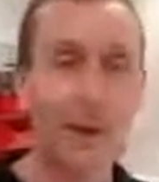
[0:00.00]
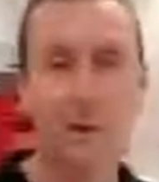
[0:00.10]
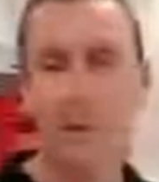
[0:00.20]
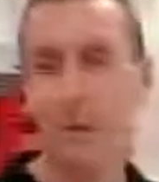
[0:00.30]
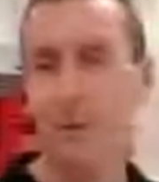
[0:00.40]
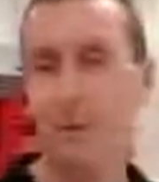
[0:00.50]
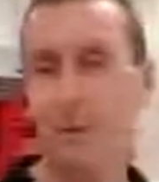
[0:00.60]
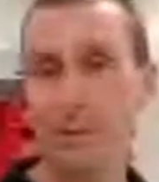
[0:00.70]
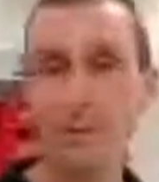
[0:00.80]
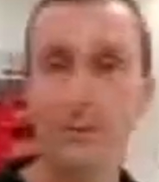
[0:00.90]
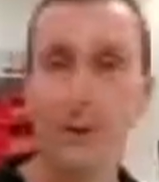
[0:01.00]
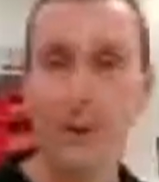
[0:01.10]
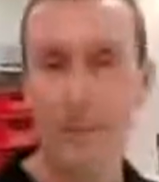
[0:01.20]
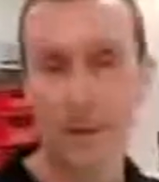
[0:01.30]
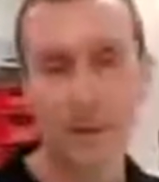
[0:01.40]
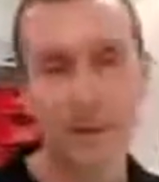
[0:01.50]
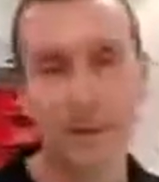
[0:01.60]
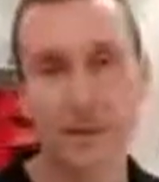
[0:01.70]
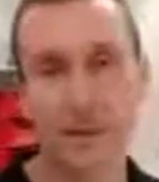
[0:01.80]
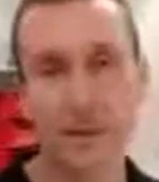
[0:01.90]
It also depends on the environmental
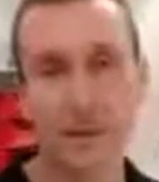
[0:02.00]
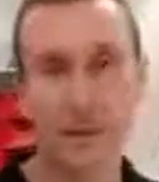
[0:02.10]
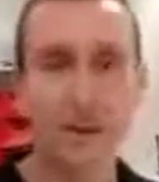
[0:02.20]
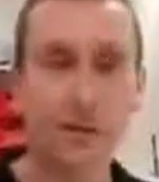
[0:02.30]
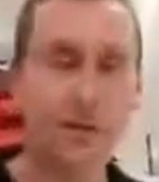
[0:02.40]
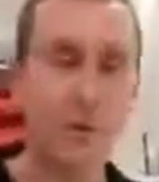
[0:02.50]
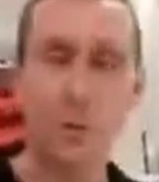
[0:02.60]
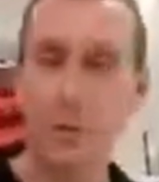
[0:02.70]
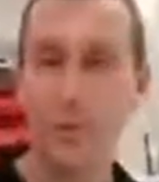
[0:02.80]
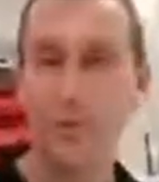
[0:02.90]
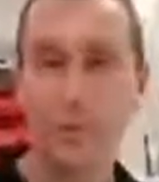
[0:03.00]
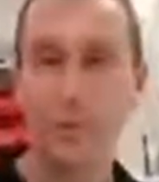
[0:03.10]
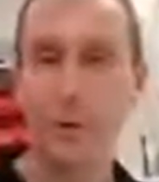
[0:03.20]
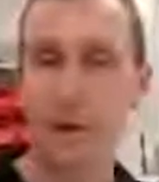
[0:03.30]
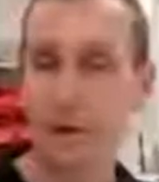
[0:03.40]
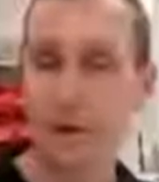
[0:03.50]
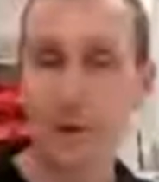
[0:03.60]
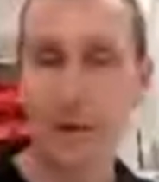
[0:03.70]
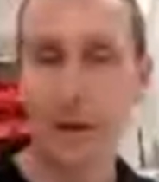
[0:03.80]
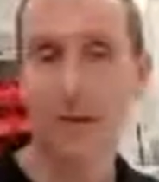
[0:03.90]
conditions. The warmer and the more
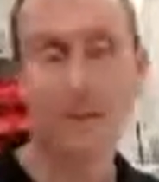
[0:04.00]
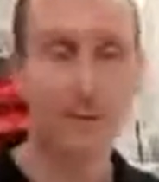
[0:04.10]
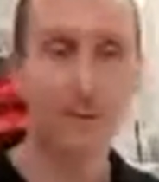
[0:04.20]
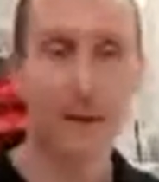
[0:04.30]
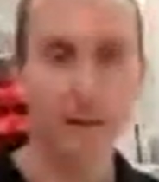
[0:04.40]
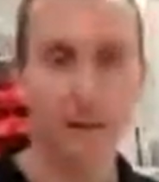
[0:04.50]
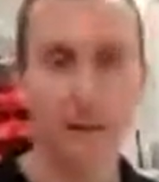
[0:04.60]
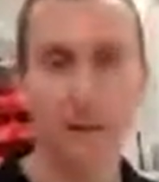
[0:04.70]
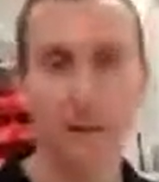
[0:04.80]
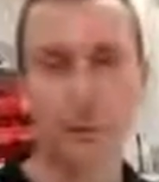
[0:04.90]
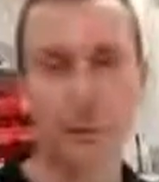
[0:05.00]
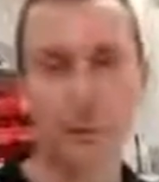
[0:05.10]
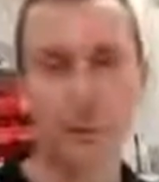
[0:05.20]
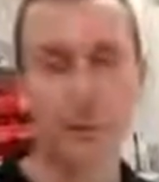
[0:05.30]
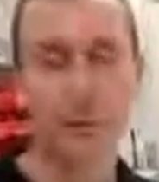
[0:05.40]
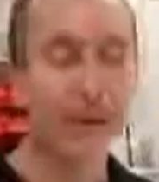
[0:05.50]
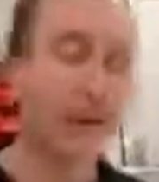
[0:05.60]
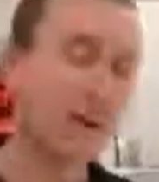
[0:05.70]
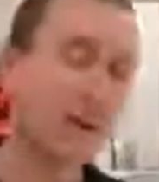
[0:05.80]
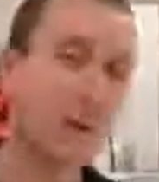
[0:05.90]
airflow you have, the faster the curing will happen.
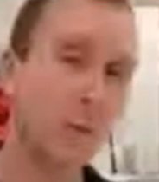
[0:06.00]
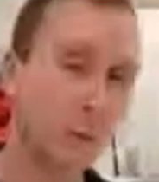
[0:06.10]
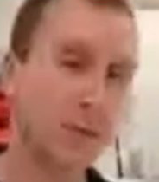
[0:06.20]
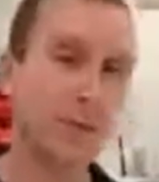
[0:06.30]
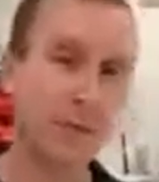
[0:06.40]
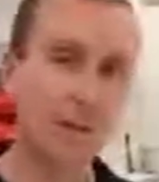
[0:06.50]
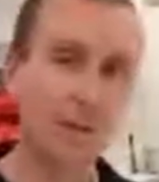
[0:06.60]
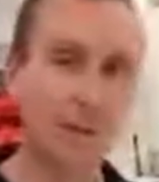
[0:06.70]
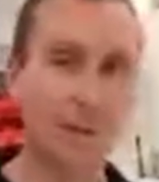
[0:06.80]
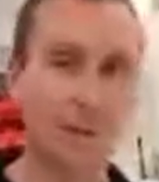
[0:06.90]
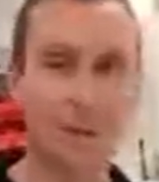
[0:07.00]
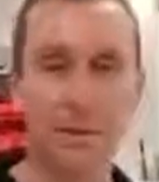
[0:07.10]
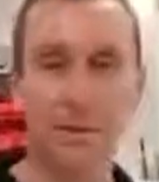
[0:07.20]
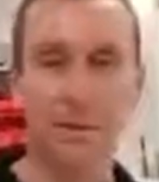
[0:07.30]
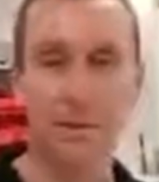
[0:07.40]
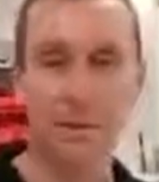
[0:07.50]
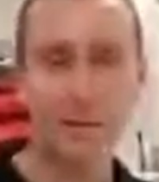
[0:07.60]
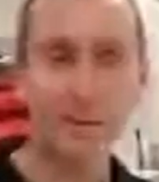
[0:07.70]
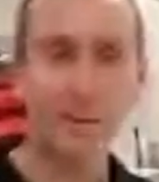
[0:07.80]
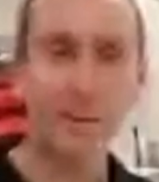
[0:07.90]
So what I suggest to people is
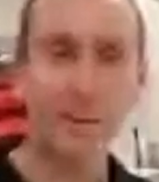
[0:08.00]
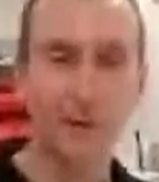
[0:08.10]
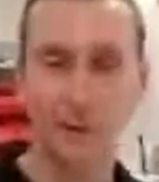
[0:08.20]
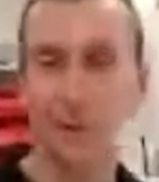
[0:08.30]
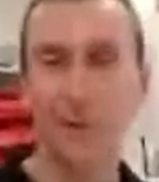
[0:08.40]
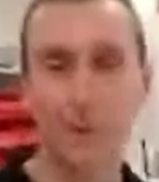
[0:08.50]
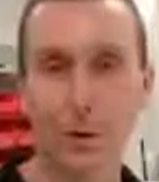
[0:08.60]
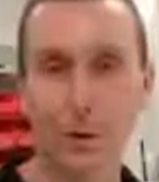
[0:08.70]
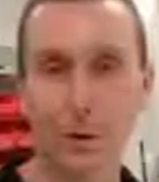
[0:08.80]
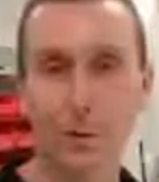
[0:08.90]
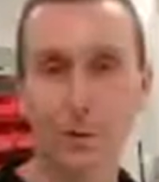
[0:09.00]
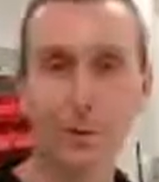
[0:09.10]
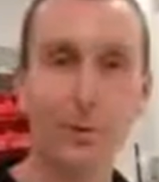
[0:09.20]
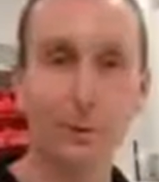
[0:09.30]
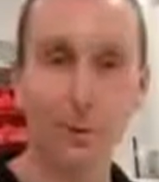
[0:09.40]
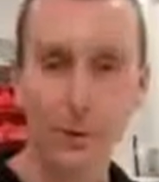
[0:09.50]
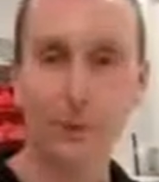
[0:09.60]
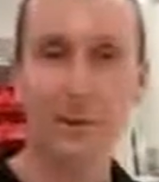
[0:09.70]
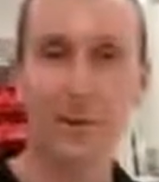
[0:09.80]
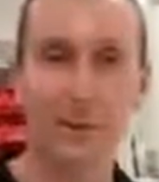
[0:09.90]
go back to your workshop using your
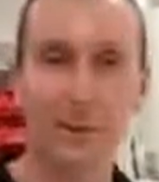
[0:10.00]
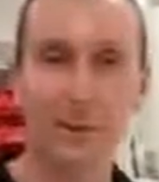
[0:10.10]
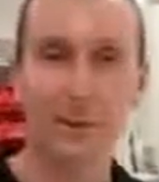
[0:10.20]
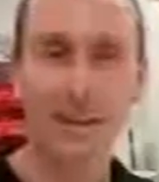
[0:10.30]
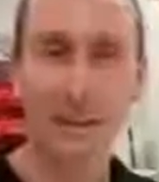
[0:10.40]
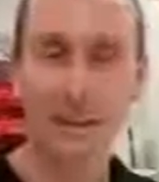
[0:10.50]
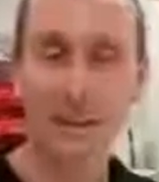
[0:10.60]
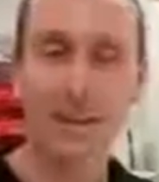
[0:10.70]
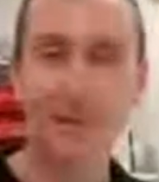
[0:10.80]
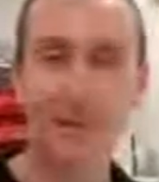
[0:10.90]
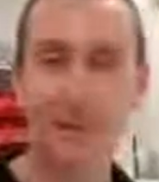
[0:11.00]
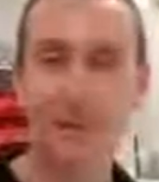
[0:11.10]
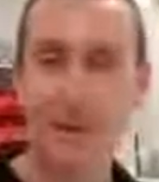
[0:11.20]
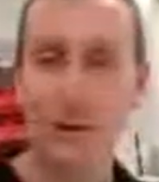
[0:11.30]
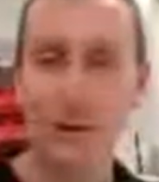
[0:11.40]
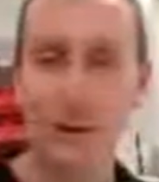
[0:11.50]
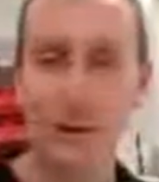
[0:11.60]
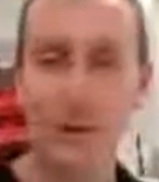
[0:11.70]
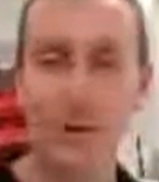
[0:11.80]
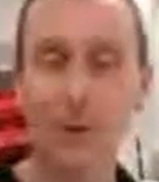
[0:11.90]
own environmental conditions, your own
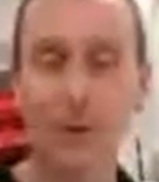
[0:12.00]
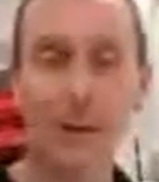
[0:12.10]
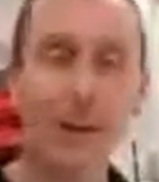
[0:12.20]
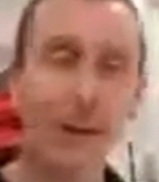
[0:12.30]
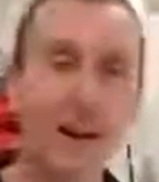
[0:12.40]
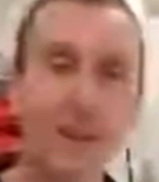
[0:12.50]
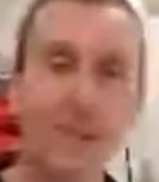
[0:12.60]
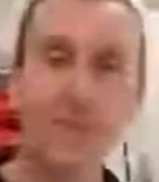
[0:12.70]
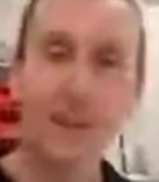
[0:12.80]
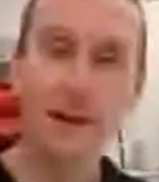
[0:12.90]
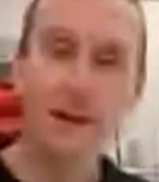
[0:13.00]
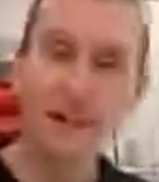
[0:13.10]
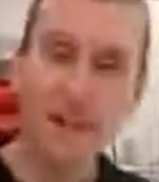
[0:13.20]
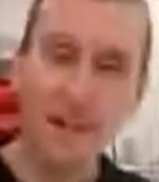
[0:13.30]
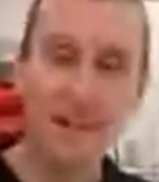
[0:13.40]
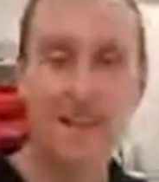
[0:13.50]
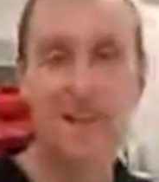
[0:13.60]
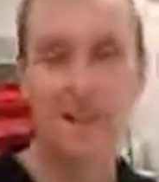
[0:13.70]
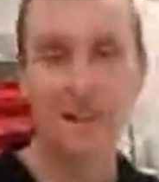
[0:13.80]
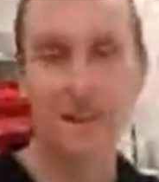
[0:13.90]
equipment, and
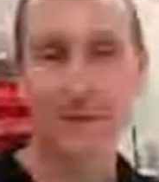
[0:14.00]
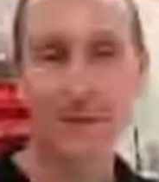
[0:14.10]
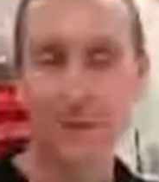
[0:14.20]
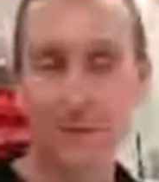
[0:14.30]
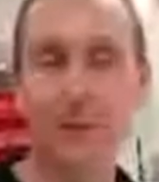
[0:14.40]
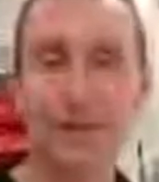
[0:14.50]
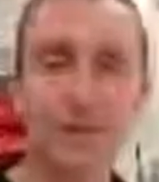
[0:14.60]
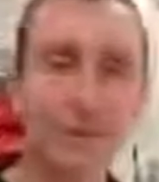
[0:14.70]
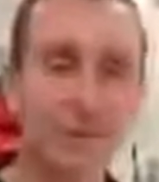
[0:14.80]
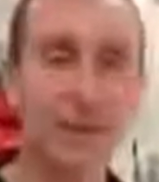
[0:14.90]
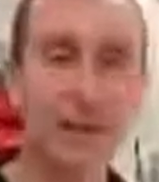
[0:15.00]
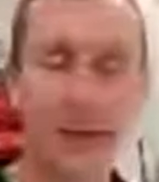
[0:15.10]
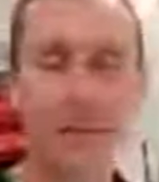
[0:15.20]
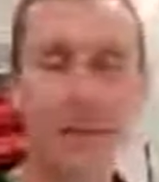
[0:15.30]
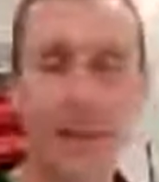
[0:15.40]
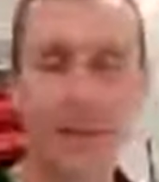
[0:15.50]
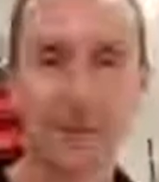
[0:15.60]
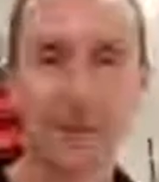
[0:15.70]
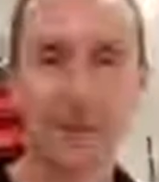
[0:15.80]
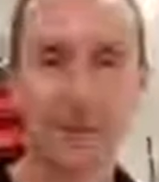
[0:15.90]
test your prints to see how long they
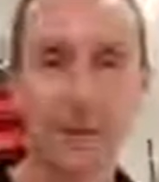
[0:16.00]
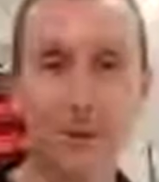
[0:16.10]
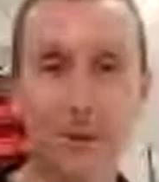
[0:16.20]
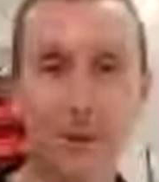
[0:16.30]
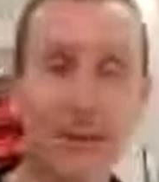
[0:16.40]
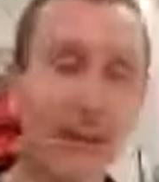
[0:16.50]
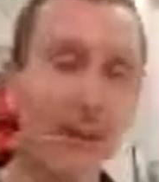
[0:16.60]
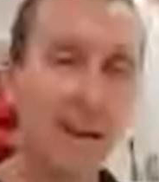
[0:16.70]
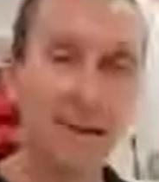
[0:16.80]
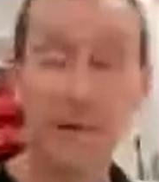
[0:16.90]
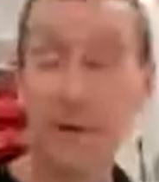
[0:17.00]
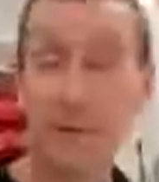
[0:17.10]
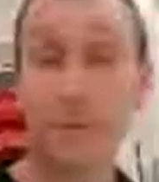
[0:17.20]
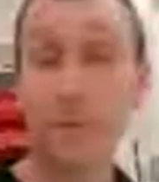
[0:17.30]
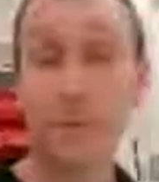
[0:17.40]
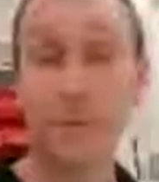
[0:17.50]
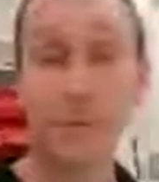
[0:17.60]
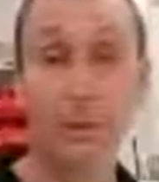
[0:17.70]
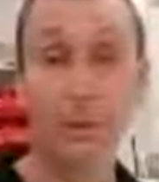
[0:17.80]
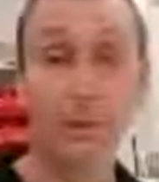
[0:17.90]
actually take to cure. And there are some quite
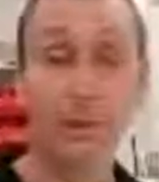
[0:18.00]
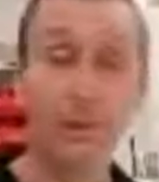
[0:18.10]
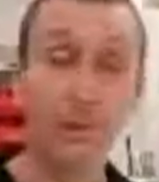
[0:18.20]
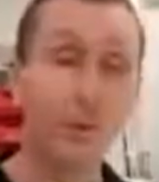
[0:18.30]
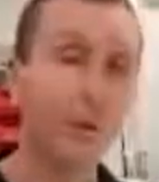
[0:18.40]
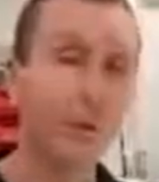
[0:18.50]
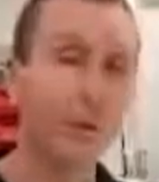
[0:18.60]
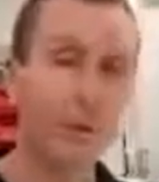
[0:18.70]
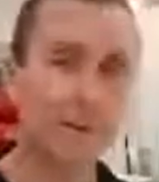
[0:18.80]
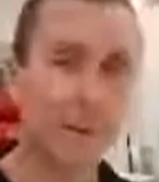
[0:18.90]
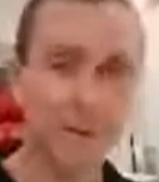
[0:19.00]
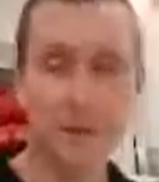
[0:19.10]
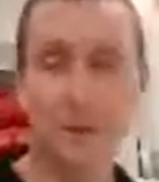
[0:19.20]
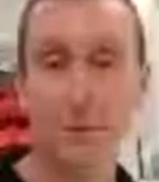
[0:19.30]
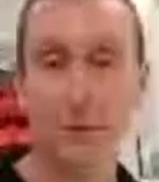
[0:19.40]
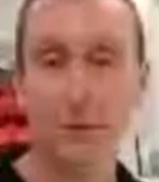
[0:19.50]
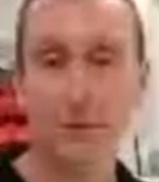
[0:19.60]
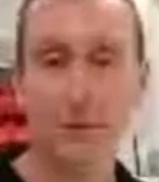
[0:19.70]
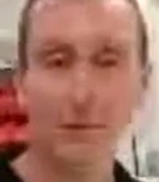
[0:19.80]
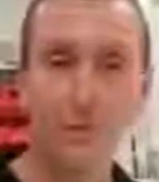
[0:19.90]
simple things you can do to test your prints
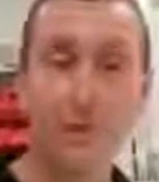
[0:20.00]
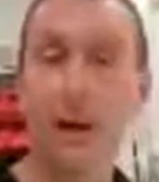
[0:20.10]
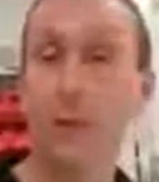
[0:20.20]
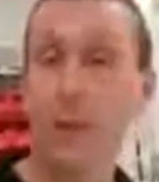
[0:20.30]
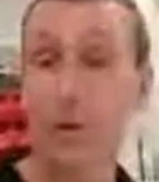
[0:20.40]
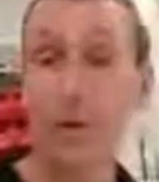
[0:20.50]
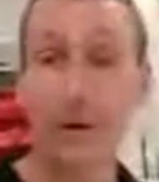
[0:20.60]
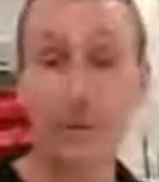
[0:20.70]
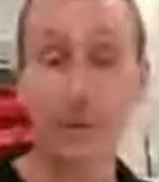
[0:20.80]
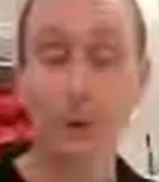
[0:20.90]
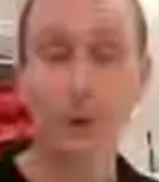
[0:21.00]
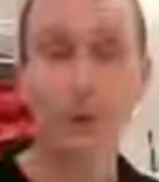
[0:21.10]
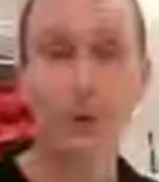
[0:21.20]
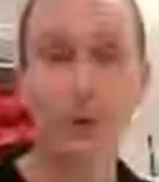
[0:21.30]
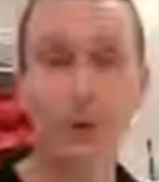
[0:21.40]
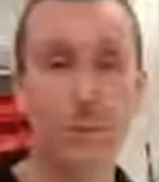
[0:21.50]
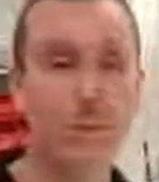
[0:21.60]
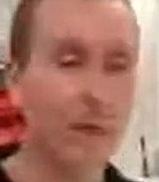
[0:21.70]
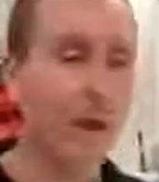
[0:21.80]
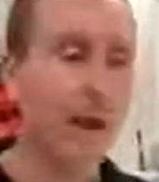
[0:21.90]
to figure out when they are fully cured or not.